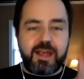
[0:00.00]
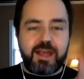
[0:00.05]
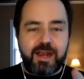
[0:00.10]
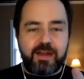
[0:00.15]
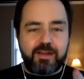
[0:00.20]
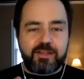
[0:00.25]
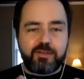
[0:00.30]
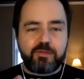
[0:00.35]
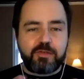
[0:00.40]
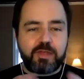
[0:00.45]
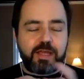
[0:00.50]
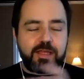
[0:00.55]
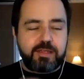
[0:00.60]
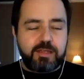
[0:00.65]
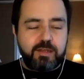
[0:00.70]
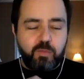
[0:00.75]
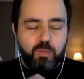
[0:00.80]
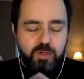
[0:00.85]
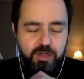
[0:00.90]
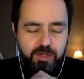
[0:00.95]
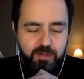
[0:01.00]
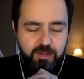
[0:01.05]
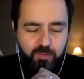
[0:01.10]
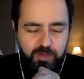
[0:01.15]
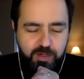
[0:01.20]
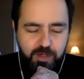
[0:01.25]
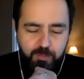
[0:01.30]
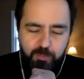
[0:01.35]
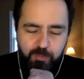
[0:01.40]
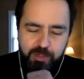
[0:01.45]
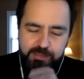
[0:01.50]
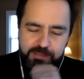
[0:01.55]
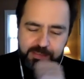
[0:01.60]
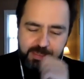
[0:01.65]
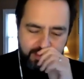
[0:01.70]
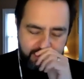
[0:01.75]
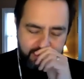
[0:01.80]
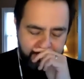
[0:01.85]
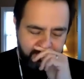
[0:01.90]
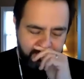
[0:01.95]
How do you like it? We're gonna break
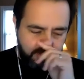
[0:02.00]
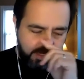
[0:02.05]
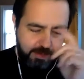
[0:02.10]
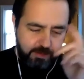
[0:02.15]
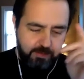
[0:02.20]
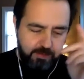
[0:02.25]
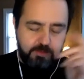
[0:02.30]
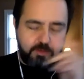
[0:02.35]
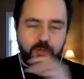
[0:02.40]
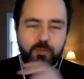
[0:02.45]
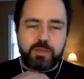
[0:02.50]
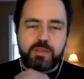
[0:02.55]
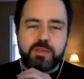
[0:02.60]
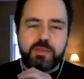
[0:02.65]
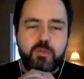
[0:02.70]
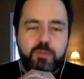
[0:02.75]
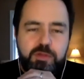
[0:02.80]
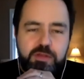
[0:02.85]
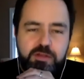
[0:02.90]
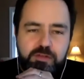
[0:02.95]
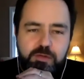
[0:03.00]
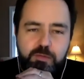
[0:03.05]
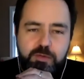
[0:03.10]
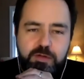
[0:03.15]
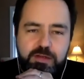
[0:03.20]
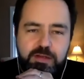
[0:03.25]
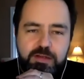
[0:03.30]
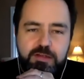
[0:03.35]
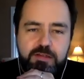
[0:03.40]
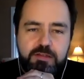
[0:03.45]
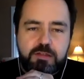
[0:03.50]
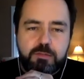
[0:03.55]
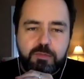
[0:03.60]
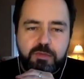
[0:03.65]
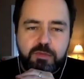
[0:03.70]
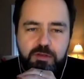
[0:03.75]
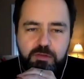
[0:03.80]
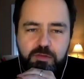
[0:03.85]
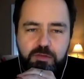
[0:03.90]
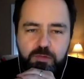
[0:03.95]
that answer down a little bit though, because I want to get into some of
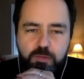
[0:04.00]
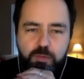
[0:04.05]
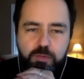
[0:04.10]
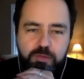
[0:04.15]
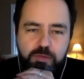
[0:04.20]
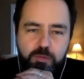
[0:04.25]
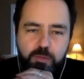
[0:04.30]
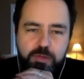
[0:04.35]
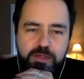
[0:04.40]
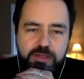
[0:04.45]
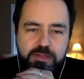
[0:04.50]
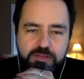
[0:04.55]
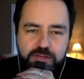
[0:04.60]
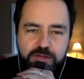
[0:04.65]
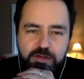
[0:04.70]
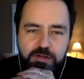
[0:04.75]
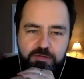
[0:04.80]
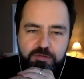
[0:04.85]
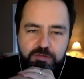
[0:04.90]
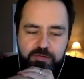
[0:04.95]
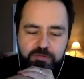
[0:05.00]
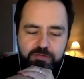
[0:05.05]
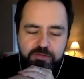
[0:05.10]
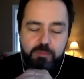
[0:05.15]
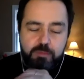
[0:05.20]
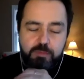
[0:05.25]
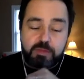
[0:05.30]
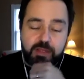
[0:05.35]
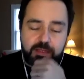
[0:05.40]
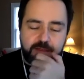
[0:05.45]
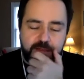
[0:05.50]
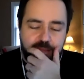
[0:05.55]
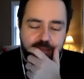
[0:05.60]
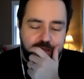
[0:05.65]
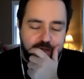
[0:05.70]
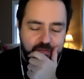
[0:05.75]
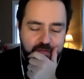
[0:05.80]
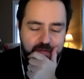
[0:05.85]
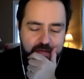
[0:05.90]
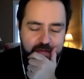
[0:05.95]
the weeds of some of that
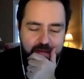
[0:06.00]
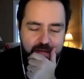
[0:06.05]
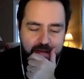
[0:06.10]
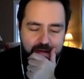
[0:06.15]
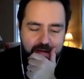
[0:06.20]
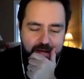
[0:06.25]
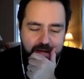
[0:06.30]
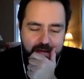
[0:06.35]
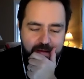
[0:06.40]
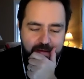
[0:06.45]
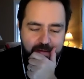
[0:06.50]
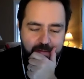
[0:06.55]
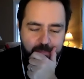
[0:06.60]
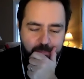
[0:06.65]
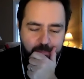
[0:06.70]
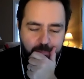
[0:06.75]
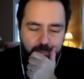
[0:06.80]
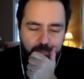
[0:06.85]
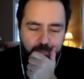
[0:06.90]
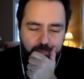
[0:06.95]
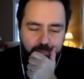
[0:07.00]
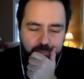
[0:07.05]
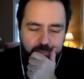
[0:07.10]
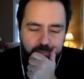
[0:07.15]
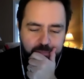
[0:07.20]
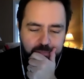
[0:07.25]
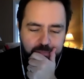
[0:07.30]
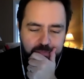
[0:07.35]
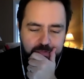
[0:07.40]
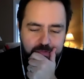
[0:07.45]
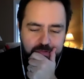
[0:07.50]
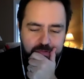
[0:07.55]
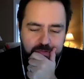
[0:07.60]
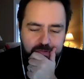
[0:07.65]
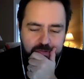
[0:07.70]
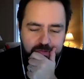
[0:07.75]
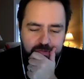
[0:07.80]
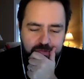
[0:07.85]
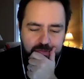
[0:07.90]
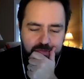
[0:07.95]
stuff.
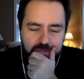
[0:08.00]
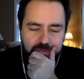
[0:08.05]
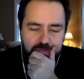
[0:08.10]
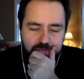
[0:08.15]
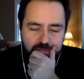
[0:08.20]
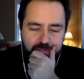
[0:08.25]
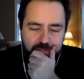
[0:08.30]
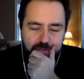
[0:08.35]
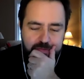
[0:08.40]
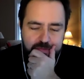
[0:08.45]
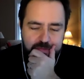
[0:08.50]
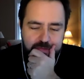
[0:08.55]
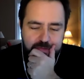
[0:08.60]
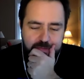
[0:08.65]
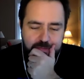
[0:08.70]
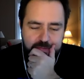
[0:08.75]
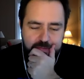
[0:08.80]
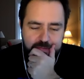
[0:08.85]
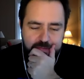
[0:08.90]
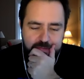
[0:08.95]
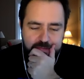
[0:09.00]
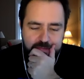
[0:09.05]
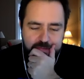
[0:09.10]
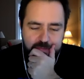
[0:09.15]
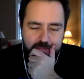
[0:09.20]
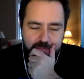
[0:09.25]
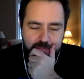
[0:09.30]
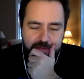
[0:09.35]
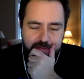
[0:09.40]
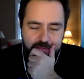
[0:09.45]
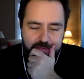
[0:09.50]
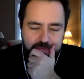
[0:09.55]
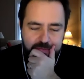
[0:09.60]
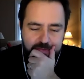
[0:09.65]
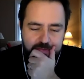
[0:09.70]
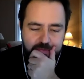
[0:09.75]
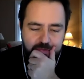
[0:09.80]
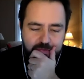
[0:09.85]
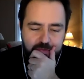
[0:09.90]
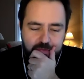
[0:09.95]
The first thing I want to talk to you about
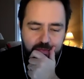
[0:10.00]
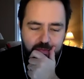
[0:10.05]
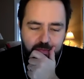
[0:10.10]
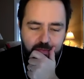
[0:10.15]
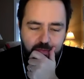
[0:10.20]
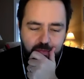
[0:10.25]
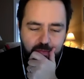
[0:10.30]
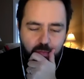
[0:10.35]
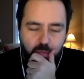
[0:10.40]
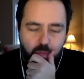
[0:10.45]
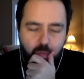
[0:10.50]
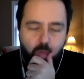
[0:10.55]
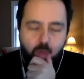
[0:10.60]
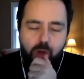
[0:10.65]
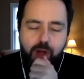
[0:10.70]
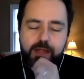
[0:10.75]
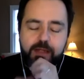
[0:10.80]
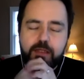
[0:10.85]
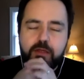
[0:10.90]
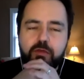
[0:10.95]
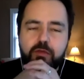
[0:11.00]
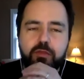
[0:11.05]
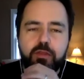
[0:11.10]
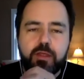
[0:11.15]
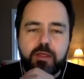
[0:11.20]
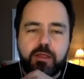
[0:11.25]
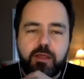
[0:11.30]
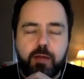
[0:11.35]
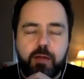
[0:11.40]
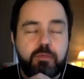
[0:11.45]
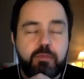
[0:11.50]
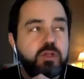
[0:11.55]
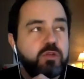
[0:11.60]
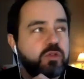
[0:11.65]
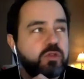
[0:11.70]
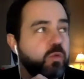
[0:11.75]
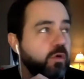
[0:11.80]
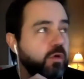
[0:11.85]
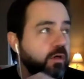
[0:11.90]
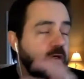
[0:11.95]
is, why do you think, I'm going to use
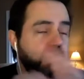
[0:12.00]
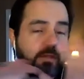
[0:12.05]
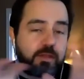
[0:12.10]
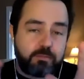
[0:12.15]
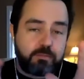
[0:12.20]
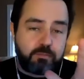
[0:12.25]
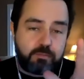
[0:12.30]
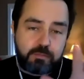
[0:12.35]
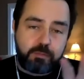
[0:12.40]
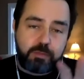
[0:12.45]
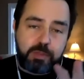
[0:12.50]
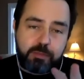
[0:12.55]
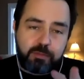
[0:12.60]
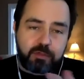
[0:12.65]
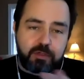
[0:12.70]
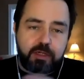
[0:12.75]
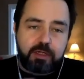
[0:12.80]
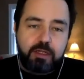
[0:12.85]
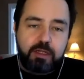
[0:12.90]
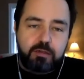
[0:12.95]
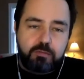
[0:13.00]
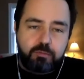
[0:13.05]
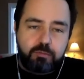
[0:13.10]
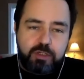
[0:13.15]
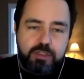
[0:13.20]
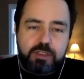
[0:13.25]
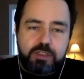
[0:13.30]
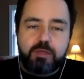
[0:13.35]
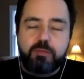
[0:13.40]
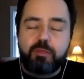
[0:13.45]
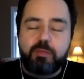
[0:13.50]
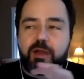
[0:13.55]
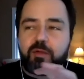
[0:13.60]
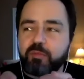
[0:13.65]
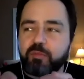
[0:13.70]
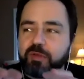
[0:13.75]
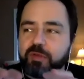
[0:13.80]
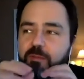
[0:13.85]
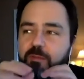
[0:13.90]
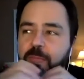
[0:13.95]
a word that people are going to get bristly about,
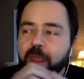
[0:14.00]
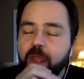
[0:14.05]
but